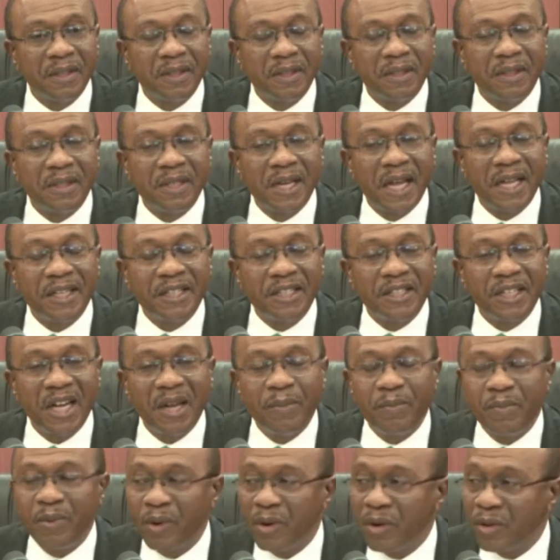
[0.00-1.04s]
Nigeria
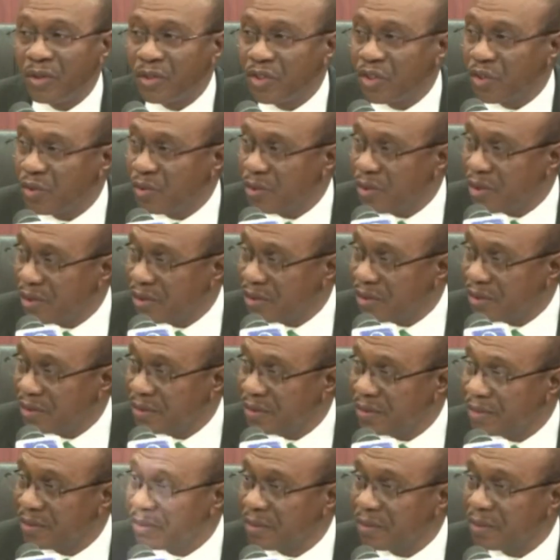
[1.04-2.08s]
belongs to us.
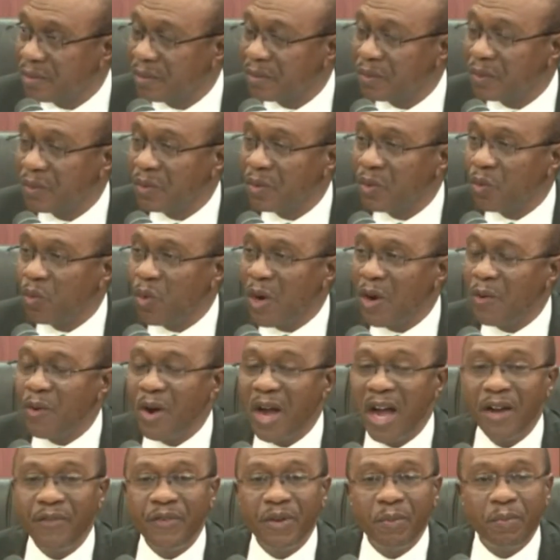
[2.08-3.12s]
When we
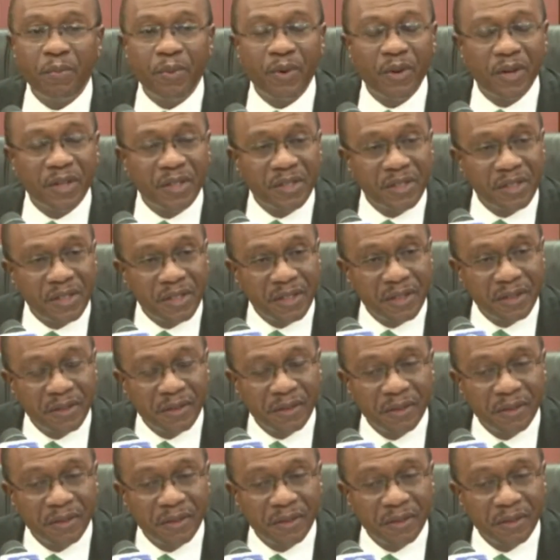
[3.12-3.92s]
have a policy,